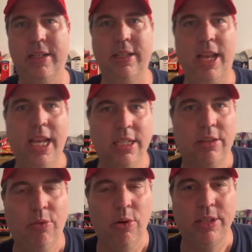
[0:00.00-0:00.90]

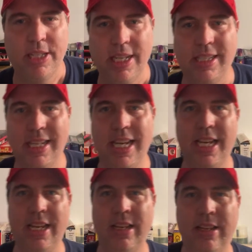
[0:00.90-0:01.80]
Henceforth,
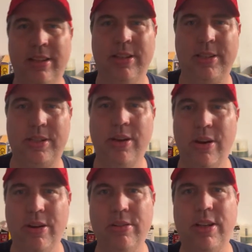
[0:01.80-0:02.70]
Disney, the
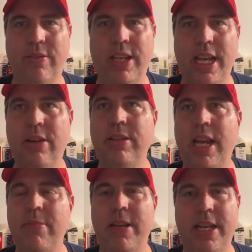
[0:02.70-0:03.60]
scourge of the
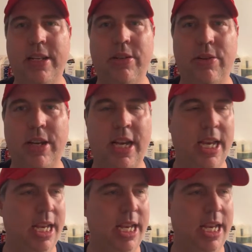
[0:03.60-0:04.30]
entertainment industry.